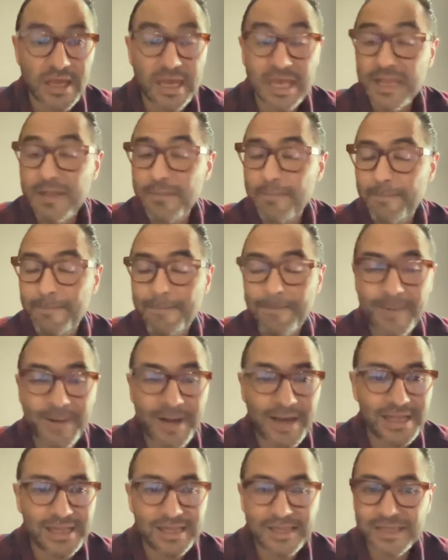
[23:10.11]
in
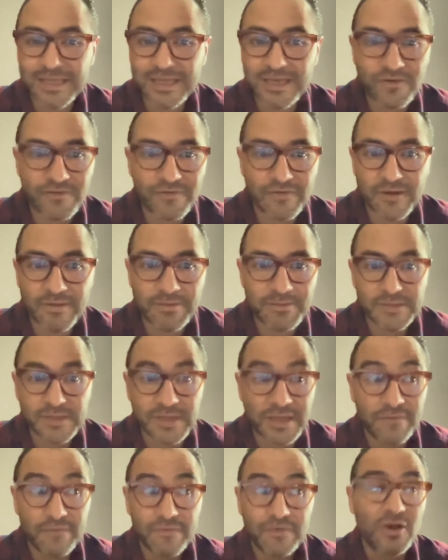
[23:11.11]
plenty of them,
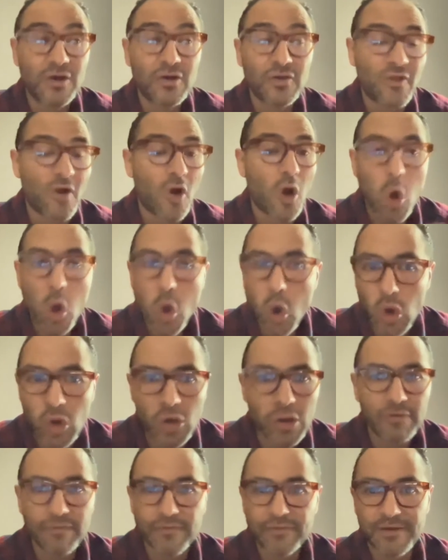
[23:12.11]
if not
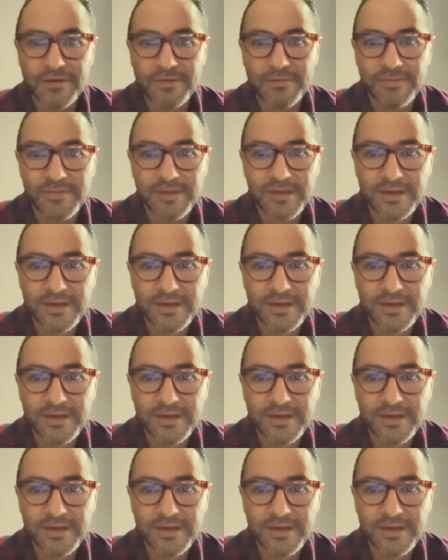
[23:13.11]
all of them.